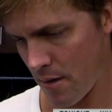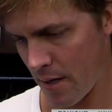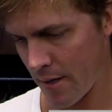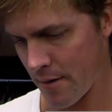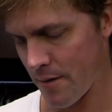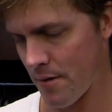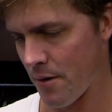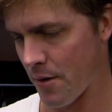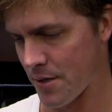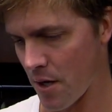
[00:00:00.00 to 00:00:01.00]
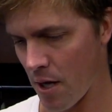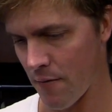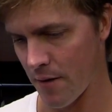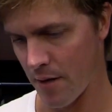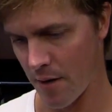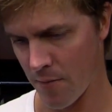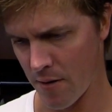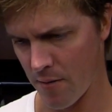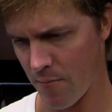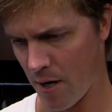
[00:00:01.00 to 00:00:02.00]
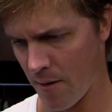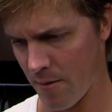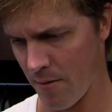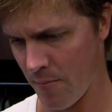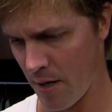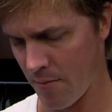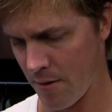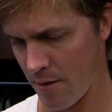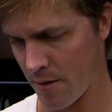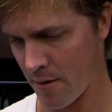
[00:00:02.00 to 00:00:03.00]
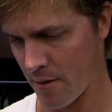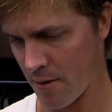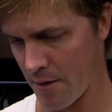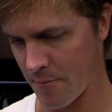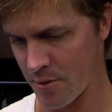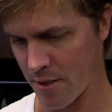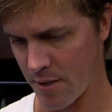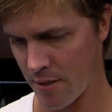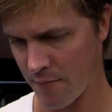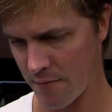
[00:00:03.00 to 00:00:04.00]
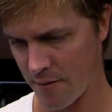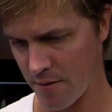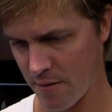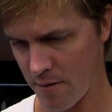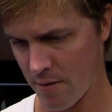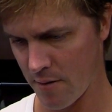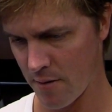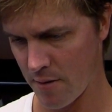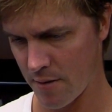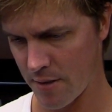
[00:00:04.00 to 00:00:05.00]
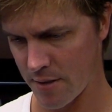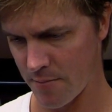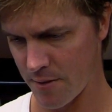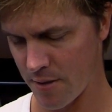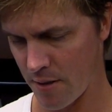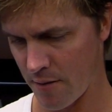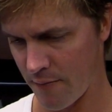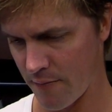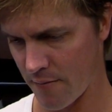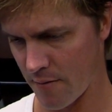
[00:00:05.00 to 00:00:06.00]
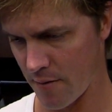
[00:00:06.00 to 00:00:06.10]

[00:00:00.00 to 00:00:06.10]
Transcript: I didn't notice all of it, yeah, but Bobby and MJ definitely did some stuff.